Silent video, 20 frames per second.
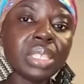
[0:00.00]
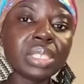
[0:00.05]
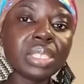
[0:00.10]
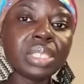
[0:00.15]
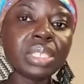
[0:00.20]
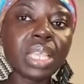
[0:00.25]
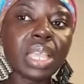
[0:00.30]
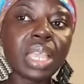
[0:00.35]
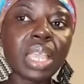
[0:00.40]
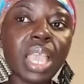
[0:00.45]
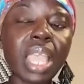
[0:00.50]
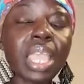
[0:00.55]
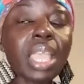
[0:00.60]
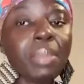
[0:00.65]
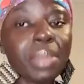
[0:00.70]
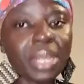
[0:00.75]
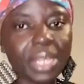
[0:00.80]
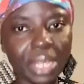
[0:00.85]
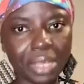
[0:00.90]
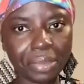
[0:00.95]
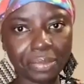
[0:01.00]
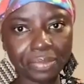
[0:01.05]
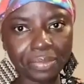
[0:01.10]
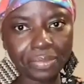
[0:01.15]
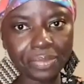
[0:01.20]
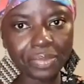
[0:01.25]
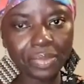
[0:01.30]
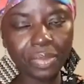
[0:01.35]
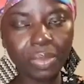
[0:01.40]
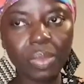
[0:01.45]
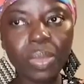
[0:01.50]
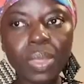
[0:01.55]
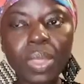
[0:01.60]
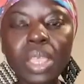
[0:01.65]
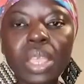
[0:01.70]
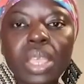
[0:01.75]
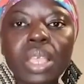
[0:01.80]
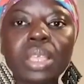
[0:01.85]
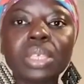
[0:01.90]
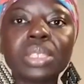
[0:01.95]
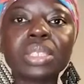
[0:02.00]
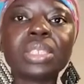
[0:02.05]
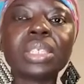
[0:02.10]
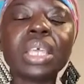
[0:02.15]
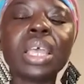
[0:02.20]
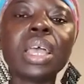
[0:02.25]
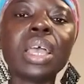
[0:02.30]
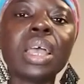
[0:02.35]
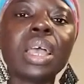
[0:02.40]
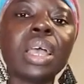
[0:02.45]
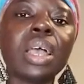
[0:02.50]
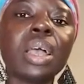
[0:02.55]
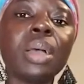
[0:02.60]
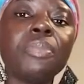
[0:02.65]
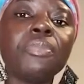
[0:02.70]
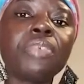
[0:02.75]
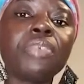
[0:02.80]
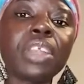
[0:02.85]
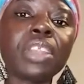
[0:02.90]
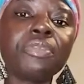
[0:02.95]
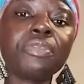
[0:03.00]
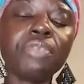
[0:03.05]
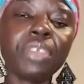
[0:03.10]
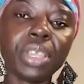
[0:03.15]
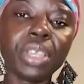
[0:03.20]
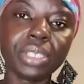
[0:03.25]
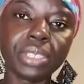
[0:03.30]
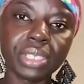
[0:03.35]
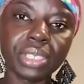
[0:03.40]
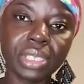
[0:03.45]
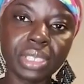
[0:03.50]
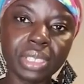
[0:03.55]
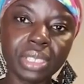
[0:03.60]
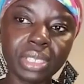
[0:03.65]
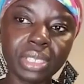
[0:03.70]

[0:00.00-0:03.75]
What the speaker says: se eye me de se funny face